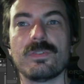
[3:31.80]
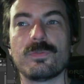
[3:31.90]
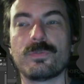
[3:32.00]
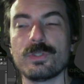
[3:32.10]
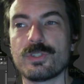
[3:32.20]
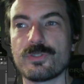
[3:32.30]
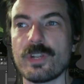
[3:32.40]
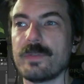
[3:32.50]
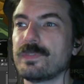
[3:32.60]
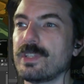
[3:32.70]
first
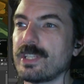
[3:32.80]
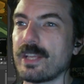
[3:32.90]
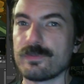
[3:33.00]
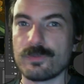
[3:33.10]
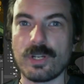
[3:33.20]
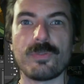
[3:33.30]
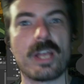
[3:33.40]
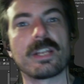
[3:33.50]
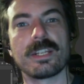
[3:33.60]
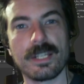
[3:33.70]
drafted and rough
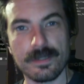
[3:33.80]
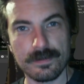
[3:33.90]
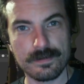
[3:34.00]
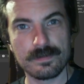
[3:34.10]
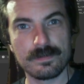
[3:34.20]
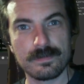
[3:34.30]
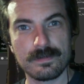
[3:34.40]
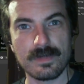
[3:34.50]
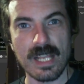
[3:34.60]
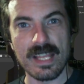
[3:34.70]
edited,
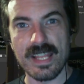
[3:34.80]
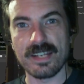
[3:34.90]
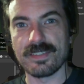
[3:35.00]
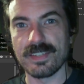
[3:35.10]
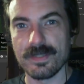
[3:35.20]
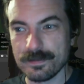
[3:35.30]
and that is it.